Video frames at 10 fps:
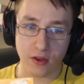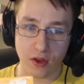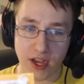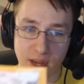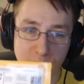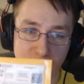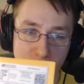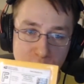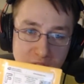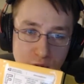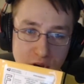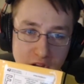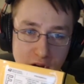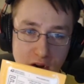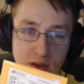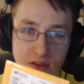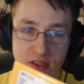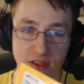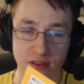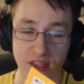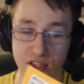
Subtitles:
I got my bubble mailer here. These